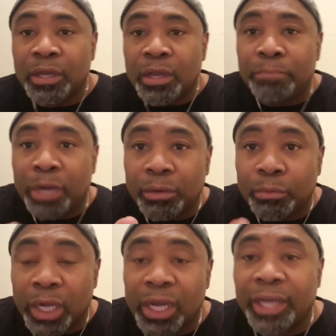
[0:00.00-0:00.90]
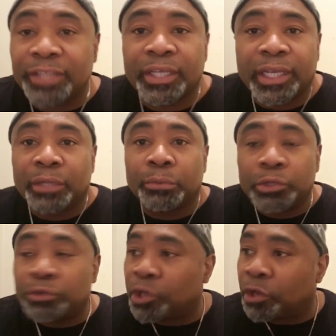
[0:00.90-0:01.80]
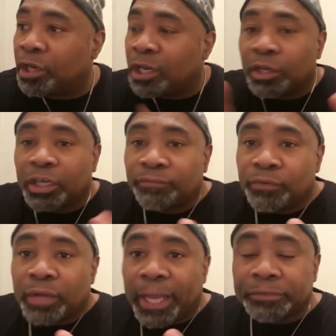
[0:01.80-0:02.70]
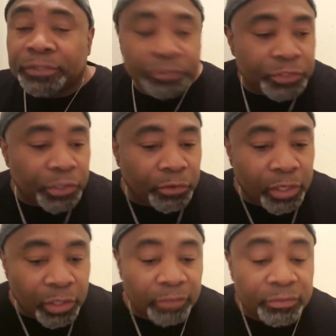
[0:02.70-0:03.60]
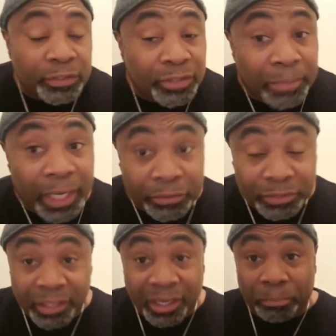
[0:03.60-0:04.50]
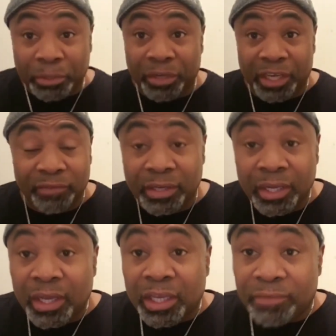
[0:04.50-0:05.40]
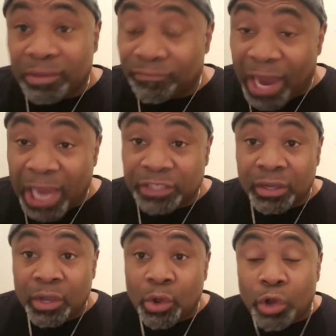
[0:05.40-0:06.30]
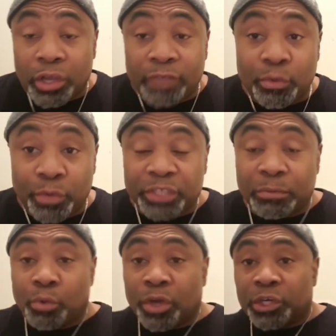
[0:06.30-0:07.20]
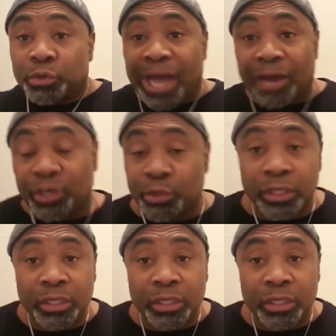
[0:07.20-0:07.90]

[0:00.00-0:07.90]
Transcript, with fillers: But what God is saying, when you turn in and looking for answers, and you turn and looking to somebody else to help you or give you give you advice or, or give you wisdom on what to do, how to do it.